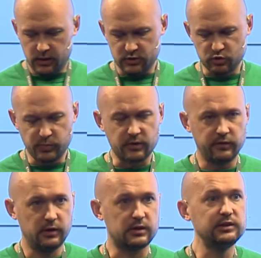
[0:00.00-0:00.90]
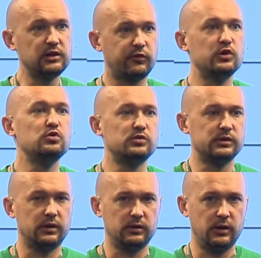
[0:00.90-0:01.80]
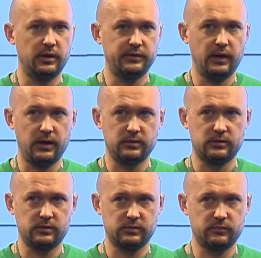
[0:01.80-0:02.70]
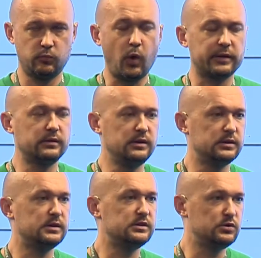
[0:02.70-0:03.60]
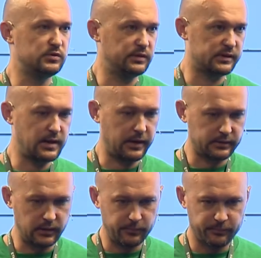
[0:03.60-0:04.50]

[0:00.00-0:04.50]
It should be clear for user that what he's using exactly.